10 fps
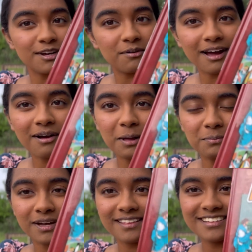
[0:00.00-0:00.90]
go out
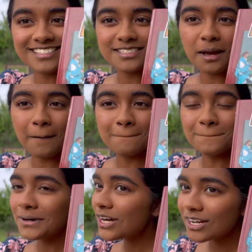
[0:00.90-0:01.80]
and buy this
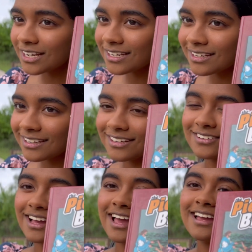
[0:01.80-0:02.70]
book,
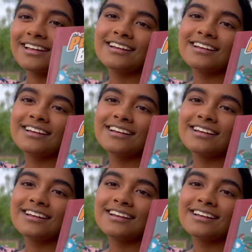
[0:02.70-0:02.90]
okay?